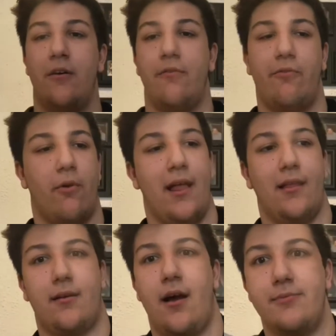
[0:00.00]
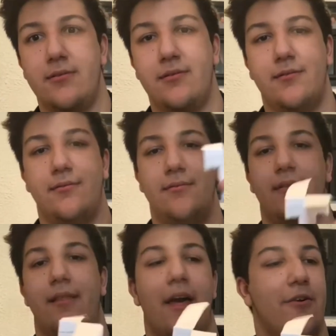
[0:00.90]
4 helicopters
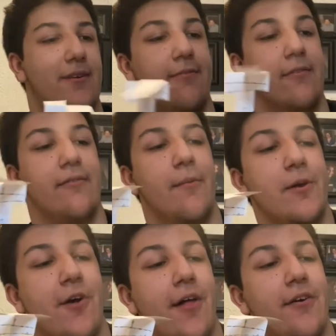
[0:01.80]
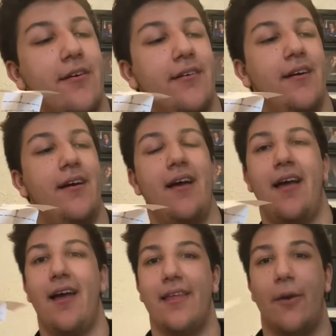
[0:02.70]
that are different from each other,
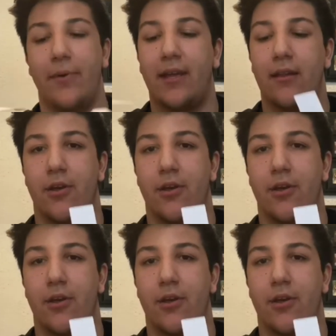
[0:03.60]
and that we can